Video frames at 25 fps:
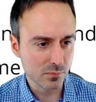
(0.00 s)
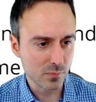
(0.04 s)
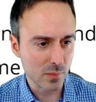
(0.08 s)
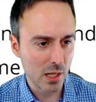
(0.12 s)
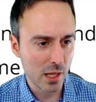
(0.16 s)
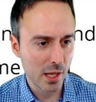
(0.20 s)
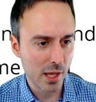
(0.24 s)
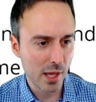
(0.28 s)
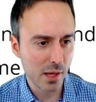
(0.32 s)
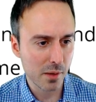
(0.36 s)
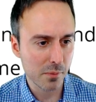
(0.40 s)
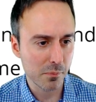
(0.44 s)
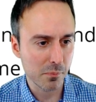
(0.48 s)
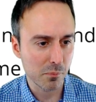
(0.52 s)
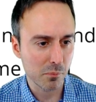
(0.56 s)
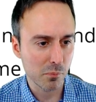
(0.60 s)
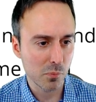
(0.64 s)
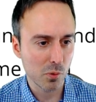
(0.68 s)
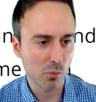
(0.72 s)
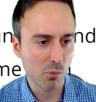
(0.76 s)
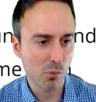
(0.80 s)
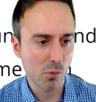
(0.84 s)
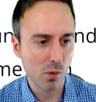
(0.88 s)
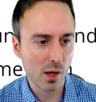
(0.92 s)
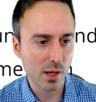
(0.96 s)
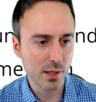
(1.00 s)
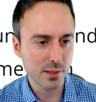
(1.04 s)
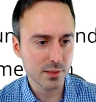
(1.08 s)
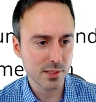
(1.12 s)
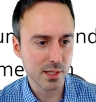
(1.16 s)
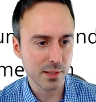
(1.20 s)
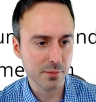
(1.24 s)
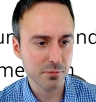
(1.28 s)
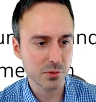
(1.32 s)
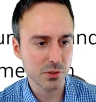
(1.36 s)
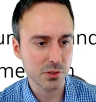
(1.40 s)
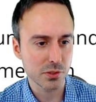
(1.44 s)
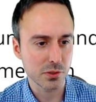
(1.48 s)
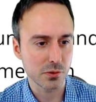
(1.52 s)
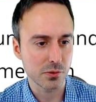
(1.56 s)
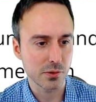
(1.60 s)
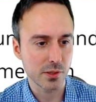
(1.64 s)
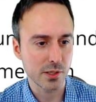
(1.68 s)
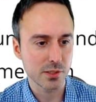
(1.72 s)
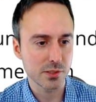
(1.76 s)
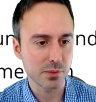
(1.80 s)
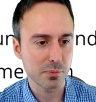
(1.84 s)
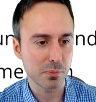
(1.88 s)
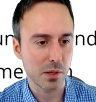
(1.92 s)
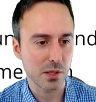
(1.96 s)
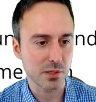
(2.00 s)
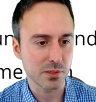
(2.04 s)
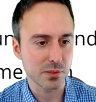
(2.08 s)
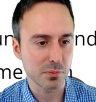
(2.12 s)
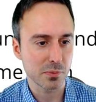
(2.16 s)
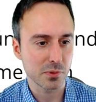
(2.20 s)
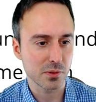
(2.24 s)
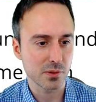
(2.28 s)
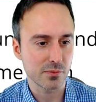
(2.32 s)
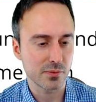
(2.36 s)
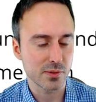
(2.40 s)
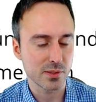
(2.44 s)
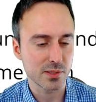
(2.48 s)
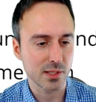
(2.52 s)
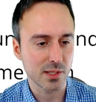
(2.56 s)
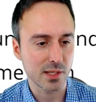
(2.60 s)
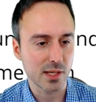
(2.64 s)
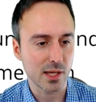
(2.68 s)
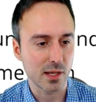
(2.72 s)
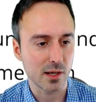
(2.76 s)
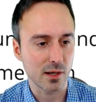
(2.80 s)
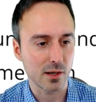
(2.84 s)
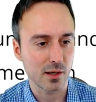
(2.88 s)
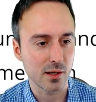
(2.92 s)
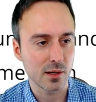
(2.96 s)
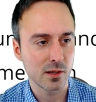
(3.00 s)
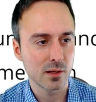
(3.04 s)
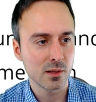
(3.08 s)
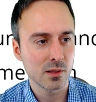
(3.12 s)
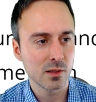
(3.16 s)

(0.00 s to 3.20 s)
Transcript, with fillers: M, but why type 2 is possible to visit Canada?